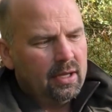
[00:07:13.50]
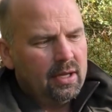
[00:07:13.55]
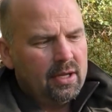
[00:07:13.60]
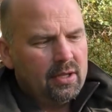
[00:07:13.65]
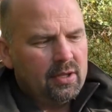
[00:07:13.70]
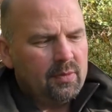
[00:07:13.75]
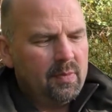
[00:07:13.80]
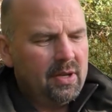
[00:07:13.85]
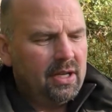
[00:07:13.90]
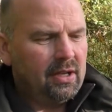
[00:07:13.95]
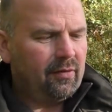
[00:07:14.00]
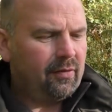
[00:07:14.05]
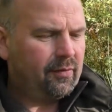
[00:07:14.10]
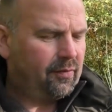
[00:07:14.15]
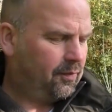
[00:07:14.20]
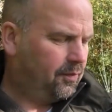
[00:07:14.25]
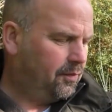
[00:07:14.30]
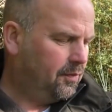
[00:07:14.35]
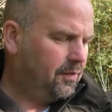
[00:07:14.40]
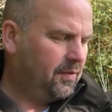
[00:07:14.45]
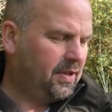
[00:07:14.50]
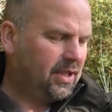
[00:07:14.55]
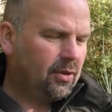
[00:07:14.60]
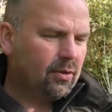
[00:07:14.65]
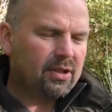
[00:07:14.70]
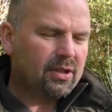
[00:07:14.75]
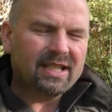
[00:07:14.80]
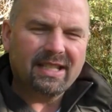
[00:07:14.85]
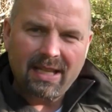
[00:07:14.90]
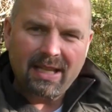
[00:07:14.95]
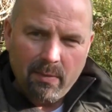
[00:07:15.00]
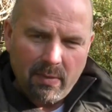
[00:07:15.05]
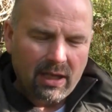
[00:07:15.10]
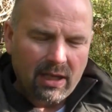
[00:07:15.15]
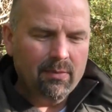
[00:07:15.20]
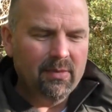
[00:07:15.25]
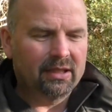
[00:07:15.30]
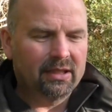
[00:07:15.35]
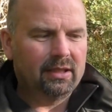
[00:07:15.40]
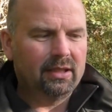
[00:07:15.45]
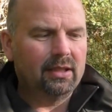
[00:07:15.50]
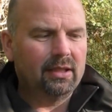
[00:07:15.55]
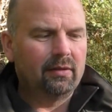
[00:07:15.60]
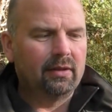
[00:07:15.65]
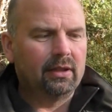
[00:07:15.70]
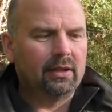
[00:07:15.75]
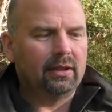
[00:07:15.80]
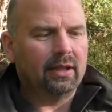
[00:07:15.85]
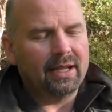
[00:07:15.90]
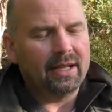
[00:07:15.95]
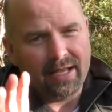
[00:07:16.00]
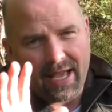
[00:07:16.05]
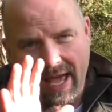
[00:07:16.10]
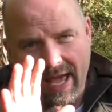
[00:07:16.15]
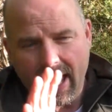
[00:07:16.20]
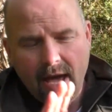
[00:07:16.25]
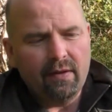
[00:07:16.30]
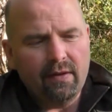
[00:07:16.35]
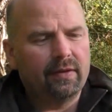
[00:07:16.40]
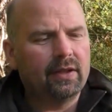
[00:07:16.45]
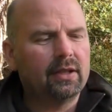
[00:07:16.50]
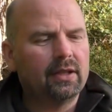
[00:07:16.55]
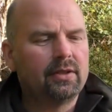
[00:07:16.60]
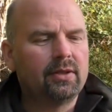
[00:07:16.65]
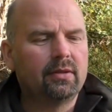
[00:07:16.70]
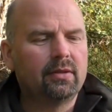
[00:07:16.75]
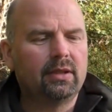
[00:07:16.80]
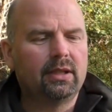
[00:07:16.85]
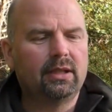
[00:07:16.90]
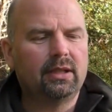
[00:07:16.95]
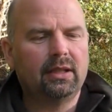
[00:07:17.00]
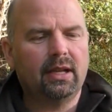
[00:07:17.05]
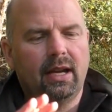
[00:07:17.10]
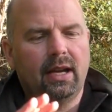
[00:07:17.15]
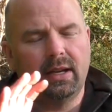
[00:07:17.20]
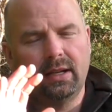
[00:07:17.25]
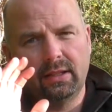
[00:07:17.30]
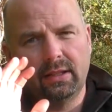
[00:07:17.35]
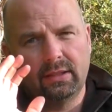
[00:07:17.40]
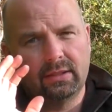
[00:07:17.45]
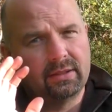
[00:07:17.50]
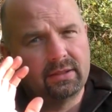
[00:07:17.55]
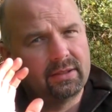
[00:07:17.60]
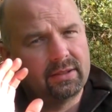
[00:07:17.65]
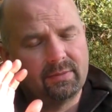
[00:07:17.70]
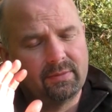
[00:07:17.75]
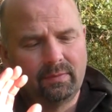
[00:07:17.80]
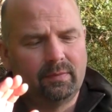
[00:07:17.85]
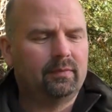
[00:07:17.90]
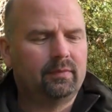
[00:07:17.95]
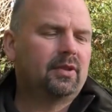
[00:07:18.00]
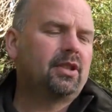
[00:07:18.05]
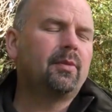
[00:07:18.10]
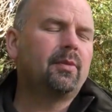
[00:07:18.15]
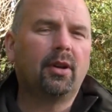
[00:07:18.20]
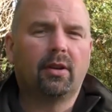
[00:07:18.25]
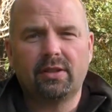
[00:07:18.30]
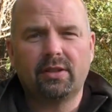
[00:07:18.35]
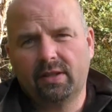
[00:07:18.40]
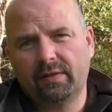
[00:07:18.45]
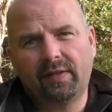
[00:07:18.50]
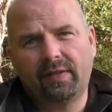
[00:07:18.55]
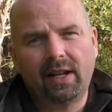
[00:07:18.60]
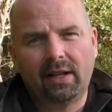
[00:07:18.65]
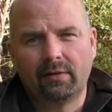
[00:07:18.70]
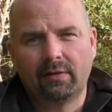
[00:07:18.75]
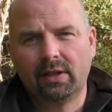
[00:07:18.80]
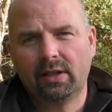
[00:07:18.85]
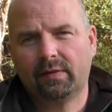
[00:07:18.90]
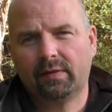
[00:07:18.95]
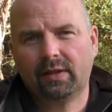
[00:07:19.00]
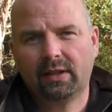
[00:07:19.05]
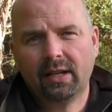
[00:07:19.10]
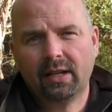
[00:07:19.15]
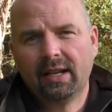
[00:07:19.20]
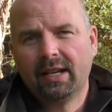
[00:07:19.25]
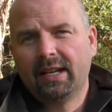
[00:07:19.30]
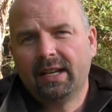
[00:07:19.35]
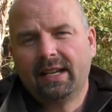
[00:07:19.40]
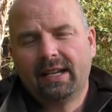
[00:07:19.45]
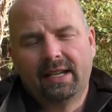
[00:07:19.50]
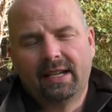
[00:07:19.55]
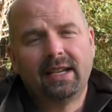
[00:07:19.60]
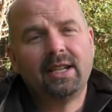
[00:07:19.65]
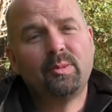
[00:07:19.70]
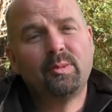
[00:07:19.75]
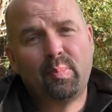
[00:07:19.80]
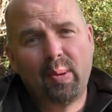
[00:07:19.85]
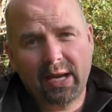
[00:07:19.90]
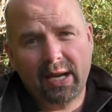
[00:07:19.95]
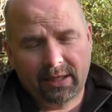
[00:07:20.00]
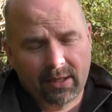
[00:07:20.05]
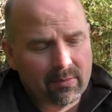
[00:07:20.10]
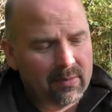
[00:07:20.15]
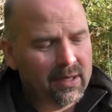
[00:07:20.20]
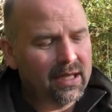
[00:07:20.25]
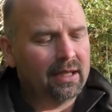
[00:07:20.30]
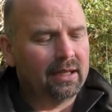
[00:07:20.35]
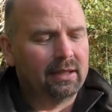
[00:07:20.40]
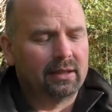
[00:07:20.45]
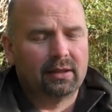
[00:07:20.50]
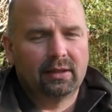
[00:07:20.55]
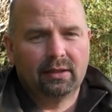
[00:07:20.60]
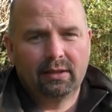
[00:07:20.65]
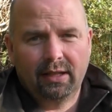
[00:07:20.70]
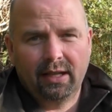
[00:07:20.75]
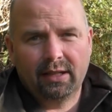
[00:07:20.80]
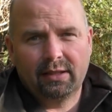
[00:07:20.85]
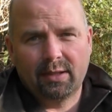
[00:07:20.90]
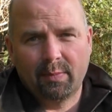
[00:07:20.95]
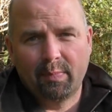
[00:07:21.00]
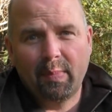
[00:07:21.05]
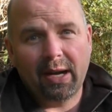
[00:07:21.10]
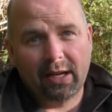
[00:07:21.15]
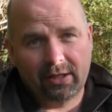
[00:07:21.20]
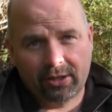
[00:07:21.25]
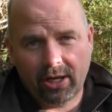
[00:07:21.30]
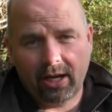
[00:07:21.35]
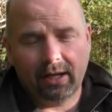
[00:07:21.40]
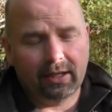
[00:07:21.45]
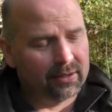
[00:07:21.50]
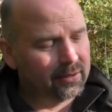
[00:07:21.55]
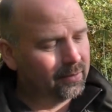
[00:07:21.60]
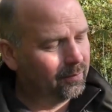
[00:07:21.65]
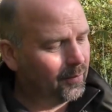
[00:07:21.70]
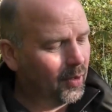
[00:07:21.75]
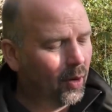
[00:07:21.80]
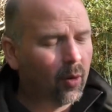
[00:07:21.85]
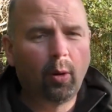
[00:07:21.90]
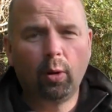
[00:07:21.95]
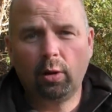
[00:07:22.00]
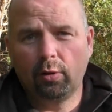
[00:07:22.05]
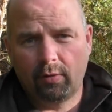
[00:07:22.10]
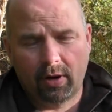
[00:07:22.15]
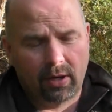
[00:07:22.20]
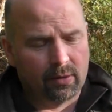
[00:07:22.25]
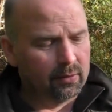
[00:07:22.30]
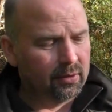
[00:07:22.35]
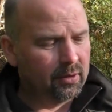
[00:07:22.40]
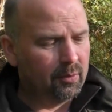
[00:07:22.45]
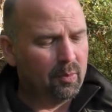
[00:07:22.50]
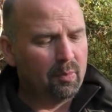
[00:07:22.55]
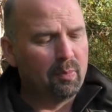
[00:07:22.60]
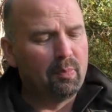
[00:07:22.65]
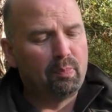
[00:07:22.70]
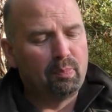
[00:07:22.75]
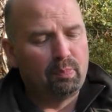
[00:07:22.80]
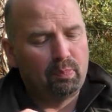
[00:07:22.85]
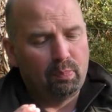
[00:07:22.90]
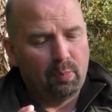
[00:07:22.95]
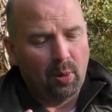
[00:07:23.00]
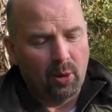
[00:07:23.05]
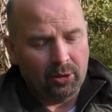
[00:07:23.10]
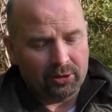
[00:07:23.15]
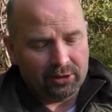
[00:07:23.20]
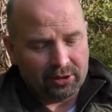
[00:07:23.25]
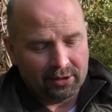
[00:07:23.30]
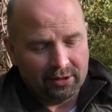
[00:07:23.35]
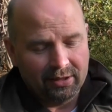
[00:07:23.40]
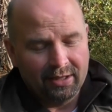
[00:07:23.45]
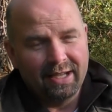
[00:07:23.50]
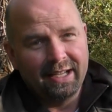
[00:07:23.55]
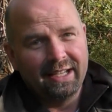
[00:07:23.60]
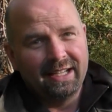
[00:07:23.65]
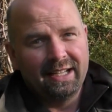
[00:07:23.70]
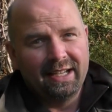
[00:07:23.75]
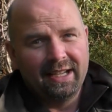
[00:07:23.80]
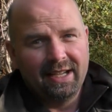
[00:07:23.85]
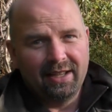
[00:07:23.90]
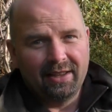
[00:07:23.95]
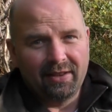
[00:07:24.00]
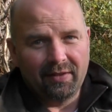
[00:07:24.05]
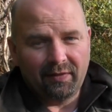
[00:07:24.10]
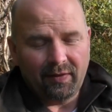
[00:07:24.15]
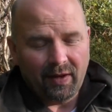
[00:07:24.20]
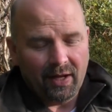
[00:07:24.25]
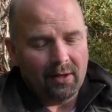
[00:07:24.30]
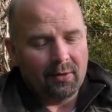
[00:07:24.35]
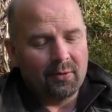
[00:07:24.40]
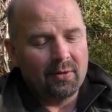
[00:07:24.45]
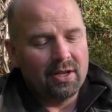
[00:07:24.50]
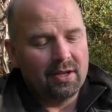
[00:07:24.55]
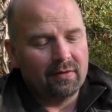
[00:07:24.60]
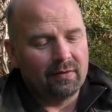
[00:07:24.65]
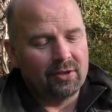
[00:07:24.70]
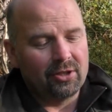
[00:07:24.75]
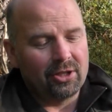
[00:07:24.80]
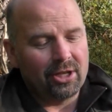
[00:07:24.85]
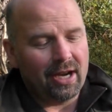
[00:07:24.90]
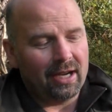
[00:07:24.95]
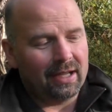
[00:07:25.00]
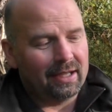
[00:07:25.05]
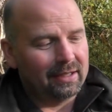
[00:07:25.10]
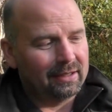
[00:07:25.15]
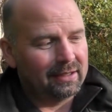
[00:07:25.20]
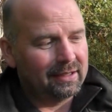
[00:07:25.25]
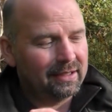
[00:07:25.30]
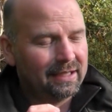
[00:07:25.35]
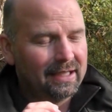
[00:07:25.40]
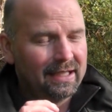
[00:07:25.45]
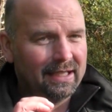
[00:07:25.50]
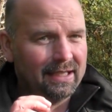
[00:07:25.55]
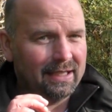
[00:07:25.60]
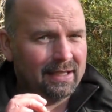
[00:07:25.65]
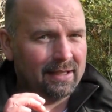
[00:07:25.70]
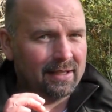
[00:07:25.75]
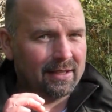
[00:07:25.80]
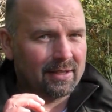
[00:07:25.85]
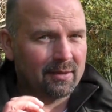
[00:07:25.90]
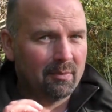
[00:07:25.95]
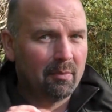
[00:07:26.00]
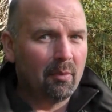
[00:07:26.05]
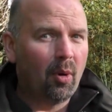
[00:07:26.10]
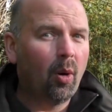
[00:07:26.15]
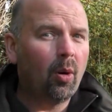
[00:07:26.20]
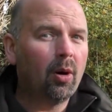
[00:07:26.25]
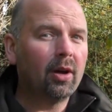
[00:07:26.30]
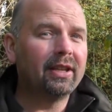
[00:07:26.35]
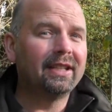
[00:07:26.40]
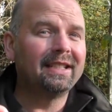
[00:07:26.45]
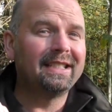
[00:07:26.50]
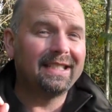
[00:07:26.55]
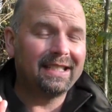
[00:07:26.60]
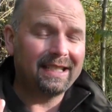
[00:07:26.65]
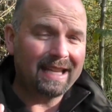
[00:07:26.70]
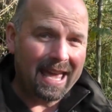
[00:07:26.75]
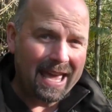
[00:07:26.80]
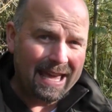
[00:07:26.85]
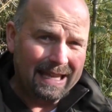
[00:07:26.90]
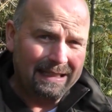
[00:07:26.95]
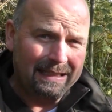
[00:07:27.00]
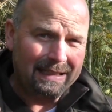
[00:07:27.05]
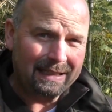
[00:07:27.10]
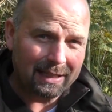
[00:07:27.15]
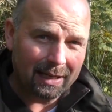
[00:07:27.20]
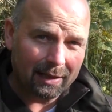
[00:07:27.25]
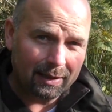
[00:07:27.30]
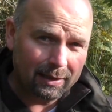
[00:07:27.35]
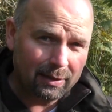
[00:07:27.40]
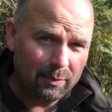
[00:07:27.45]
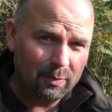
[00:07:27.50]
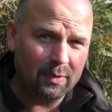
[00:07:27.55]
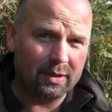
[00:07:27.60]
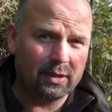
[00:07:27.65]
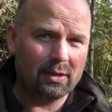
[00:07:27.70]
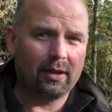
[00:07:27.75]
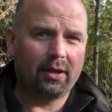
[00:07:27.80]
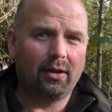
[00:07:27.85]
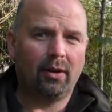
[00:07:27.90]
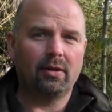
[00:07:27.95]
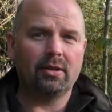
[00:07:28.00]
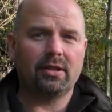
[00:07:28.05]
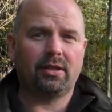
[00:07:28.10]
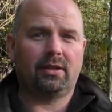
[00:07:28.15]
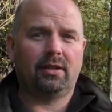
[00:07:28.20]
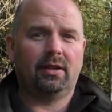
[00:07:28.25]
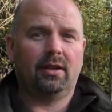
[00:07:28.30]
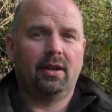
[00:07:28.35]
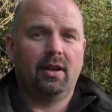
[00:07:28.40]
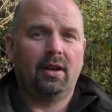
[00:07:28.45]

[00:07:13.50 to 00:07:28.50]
It's made of, you know, similar material, heavier duty, and to be honest, the Fjällräven is better made. It's a better jacket all round. But the Fjällräven jacket is more than 10 times the cost